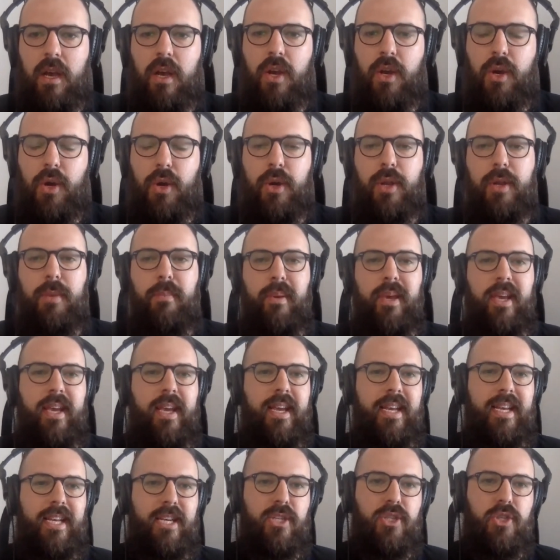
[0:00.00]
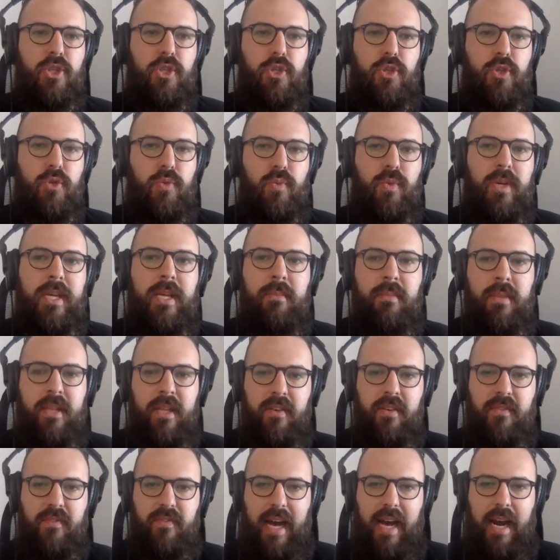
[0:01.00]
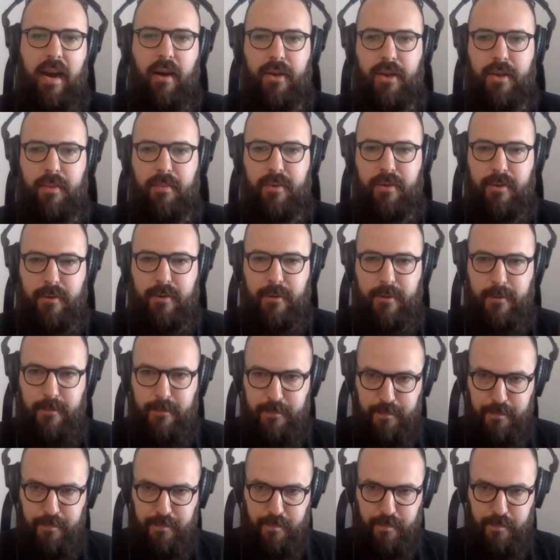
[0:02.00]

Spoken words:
could be an extremely valuable